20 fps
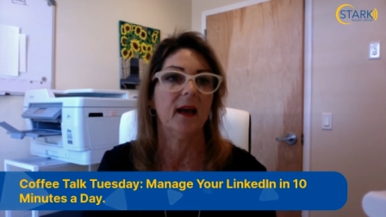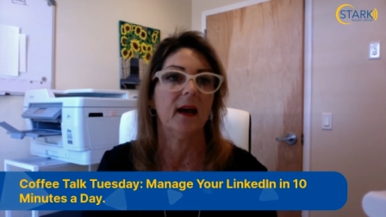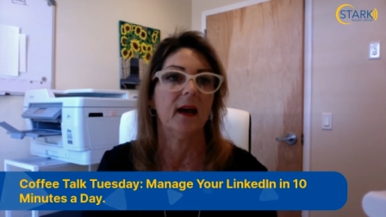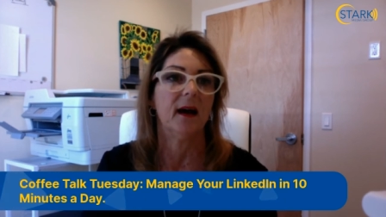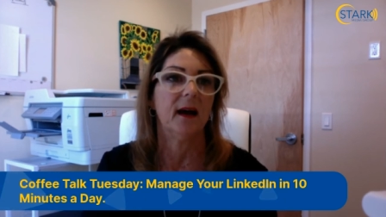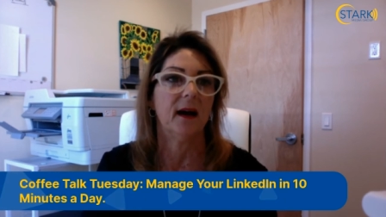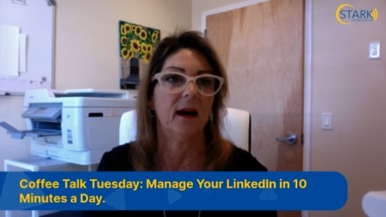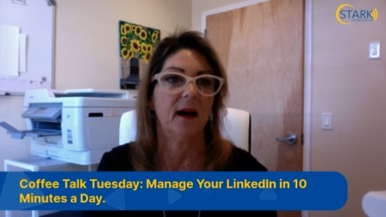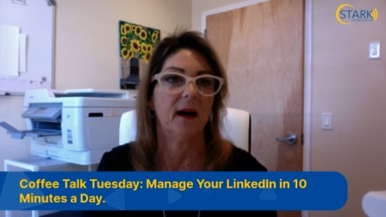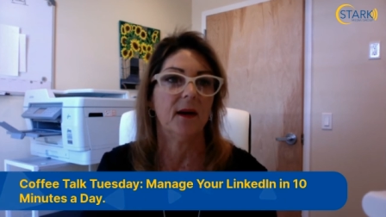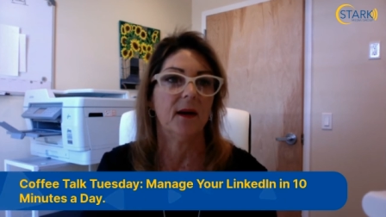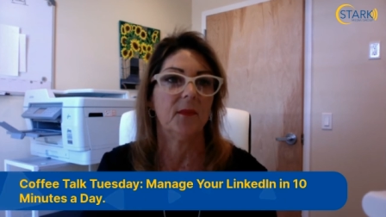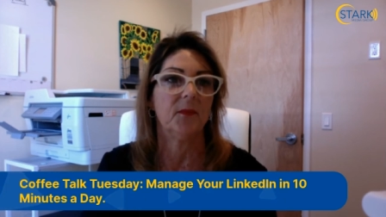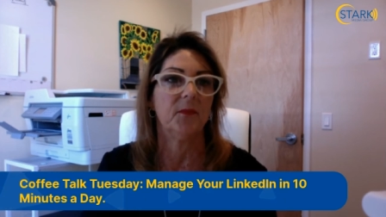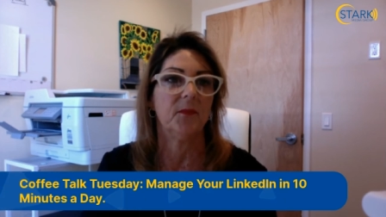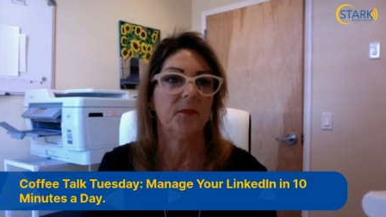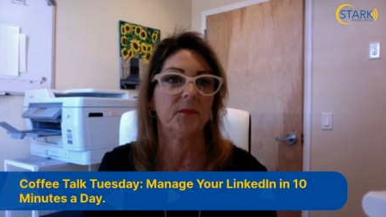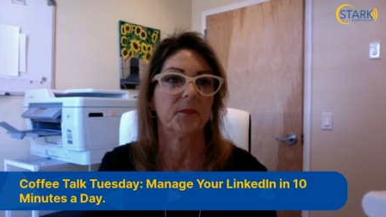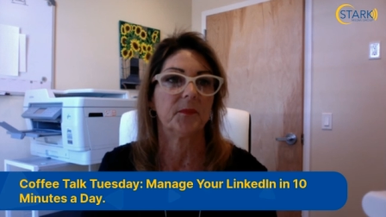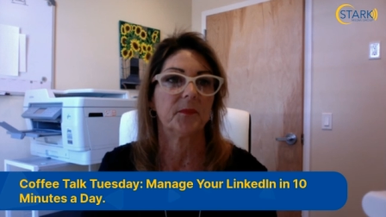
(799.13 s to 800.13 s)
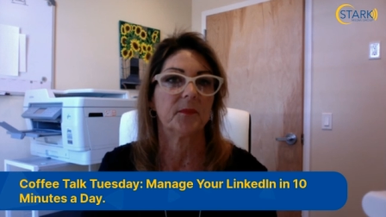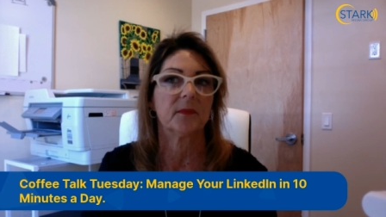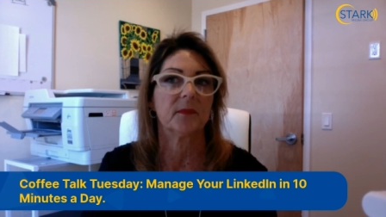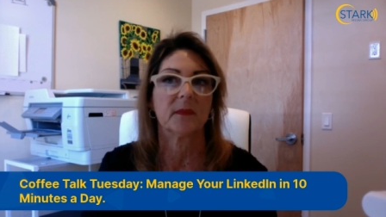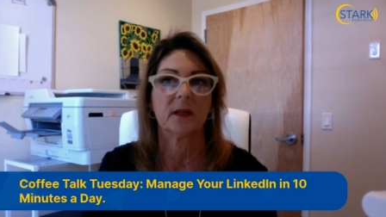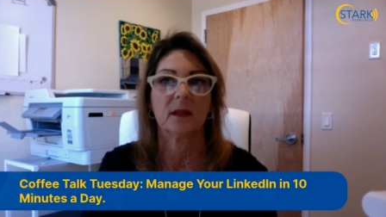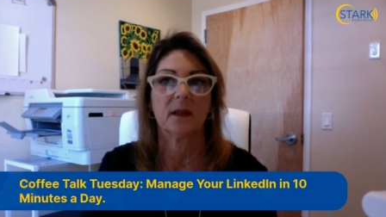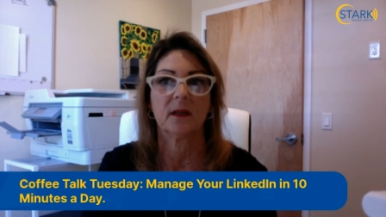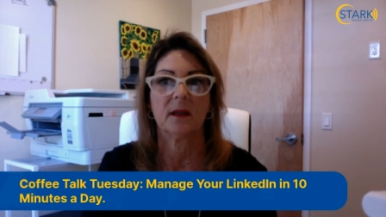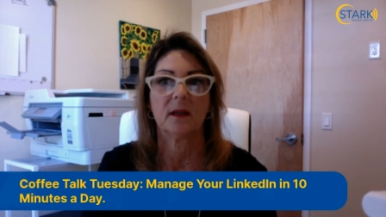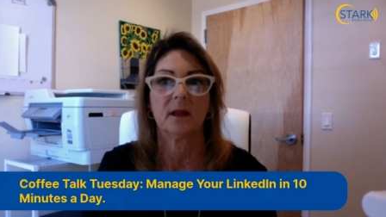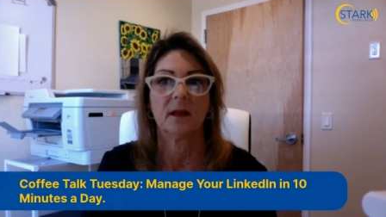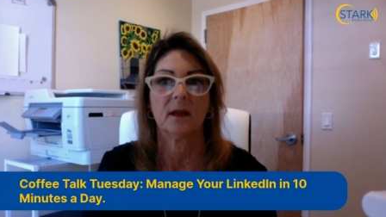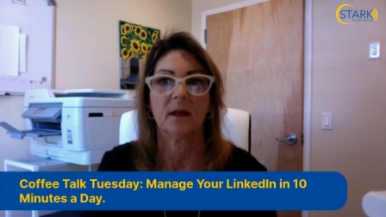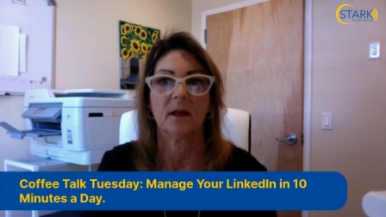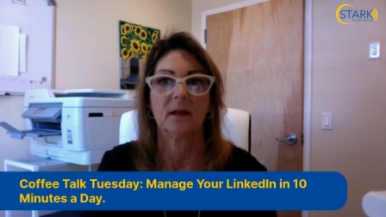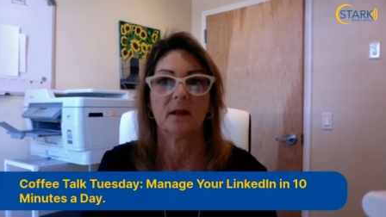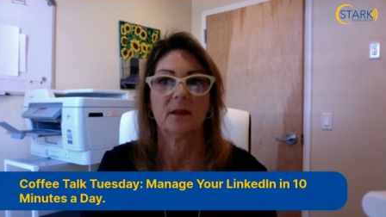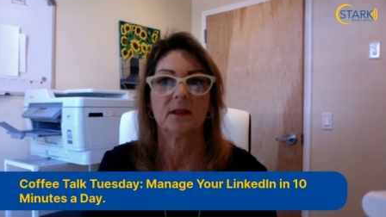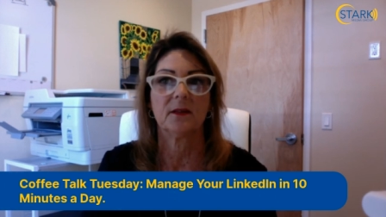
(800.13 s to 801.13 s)
Um,
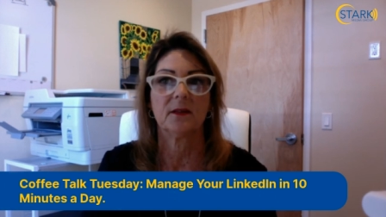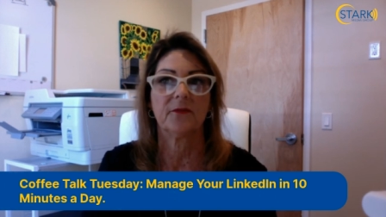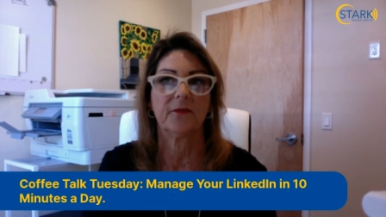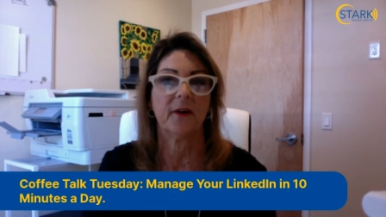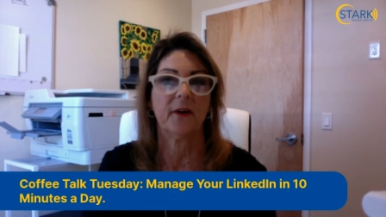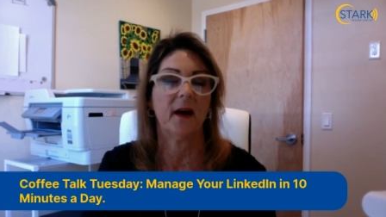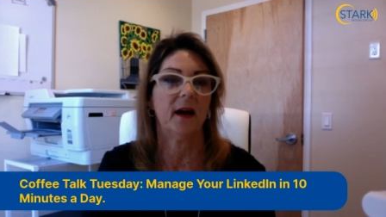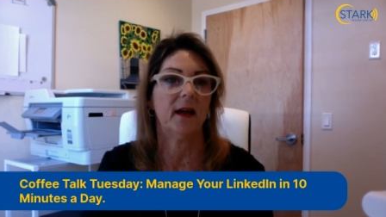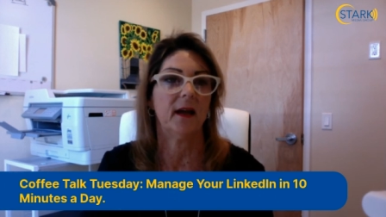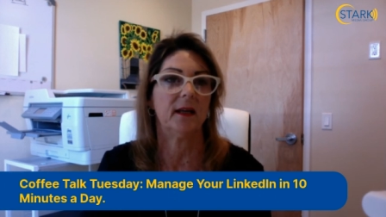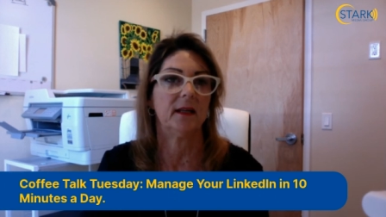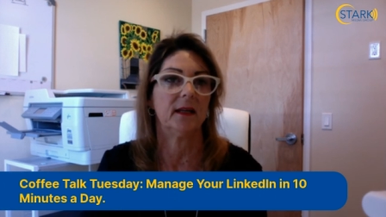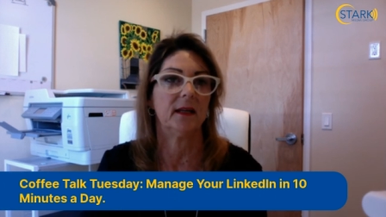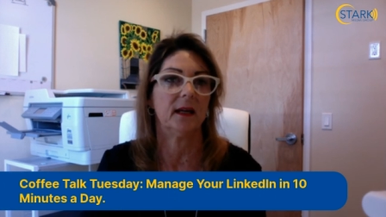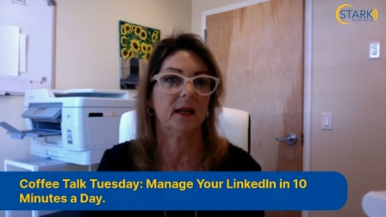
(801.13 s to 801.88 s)
define,